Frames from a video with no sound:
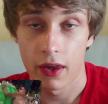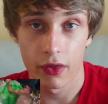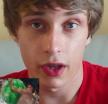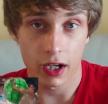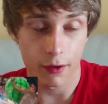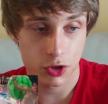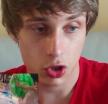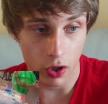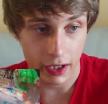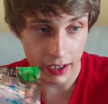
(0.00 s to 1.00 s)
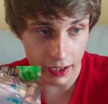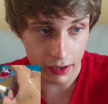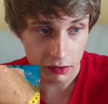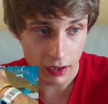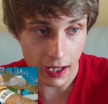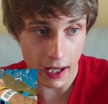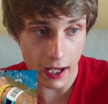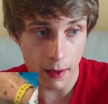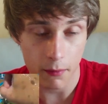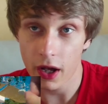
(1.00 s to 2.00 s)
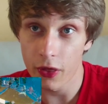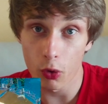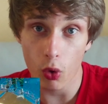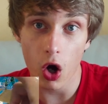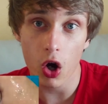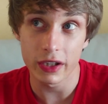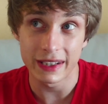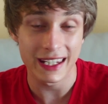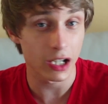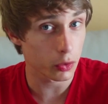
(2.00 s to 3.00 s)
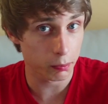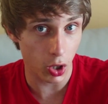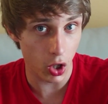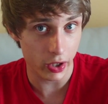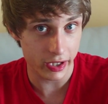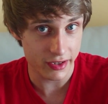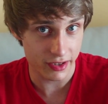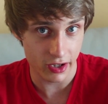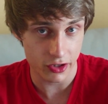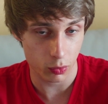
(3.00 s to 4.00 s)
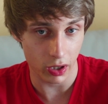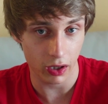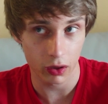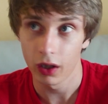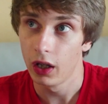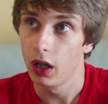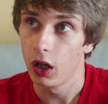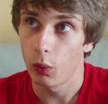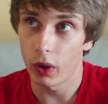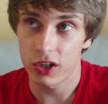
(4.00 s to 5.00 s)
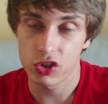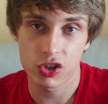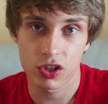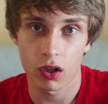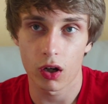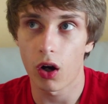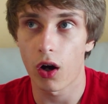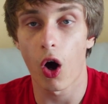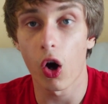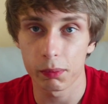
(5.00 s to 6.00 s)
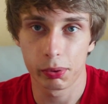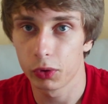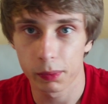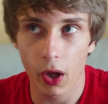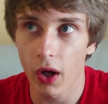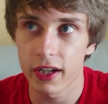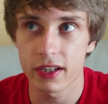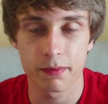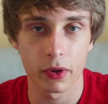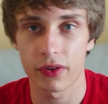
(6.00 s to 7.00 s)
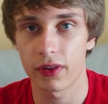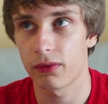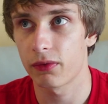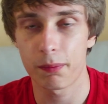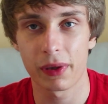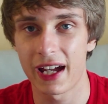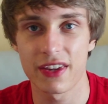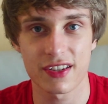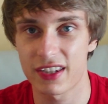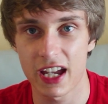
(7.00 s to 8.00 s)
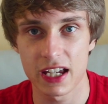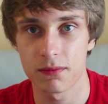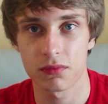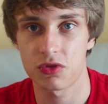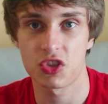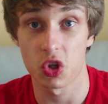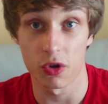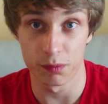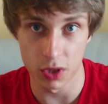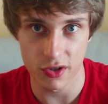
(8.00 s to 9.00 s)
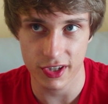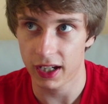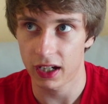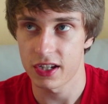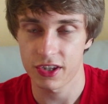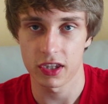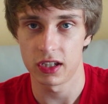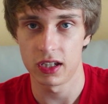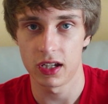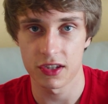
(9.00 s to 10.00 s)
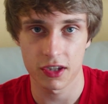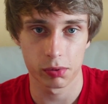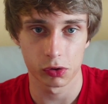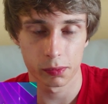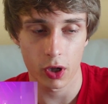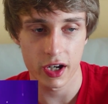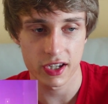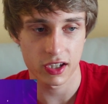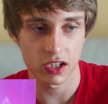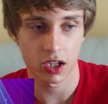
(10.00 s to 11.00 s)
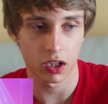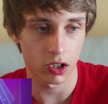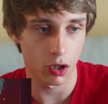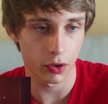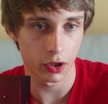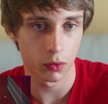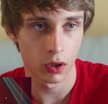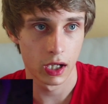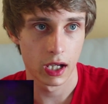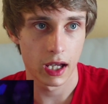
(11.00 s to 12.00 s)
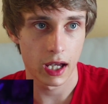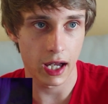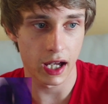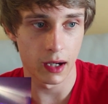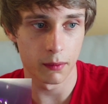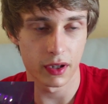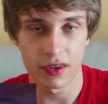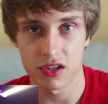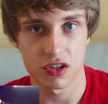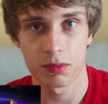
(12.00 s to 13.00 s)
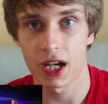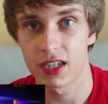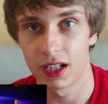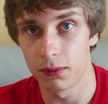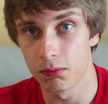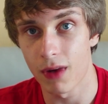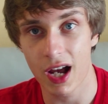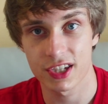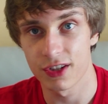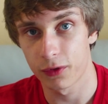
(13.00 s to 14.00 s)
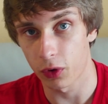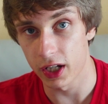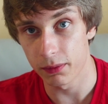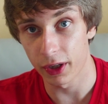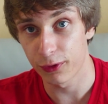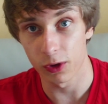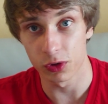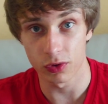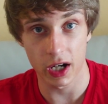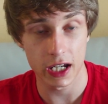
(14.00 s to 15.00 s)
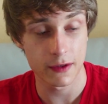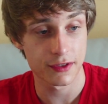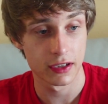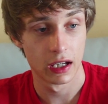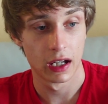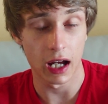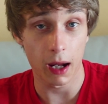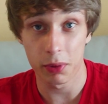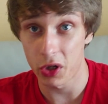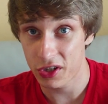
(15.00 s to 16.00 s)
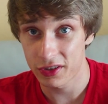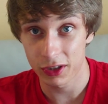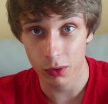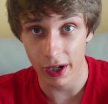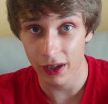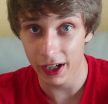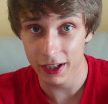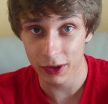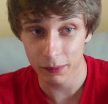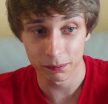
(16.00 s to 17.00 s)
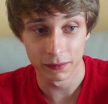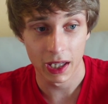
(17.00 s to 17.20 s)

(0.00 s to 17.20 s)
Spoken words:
that I've shot here. And there are neon parties as well, which aren't pool parties, but they play the same sort of music as the pool parties that you can go to, and they're just basically massive, great big fun raves. I personally quite like them.